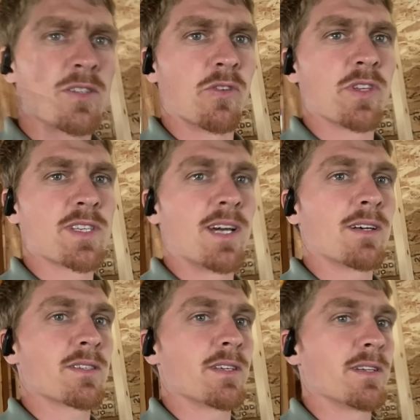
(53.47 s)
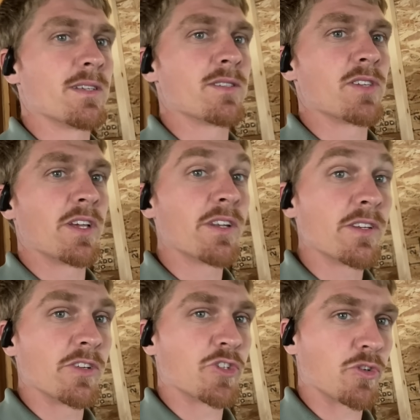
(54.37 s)
So this house is in
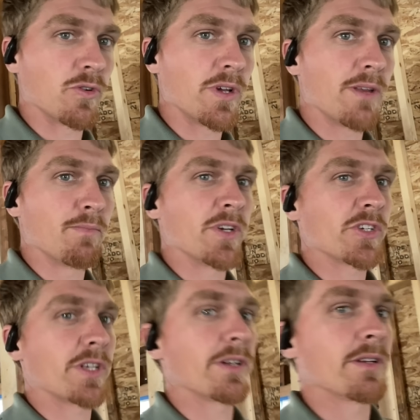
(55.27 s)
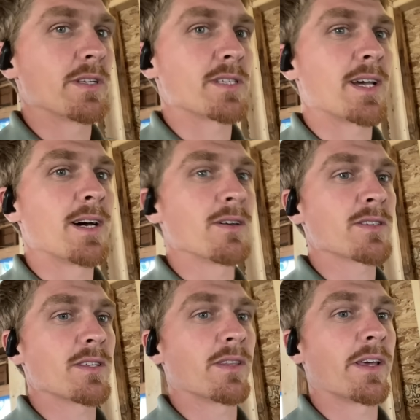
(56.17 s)
Detroit, Michigan. It's a
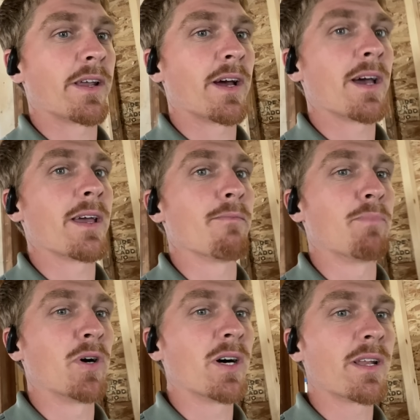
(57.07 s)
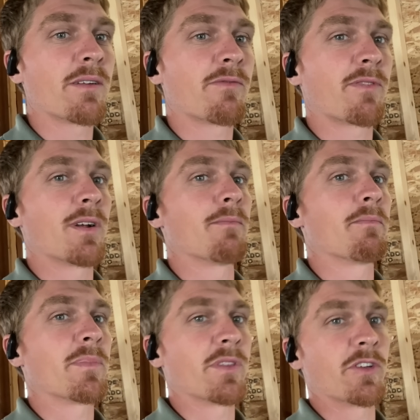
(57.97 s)
house that I bought
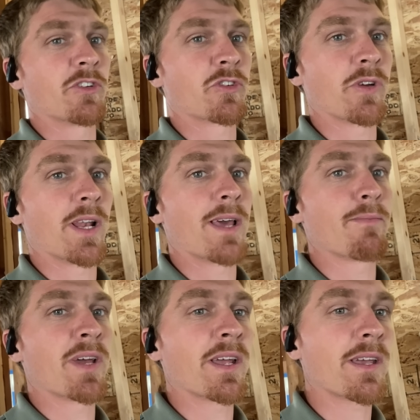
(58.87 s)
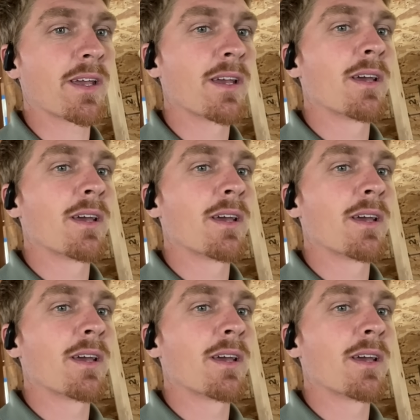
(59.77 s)
from the Detroit Land Bank.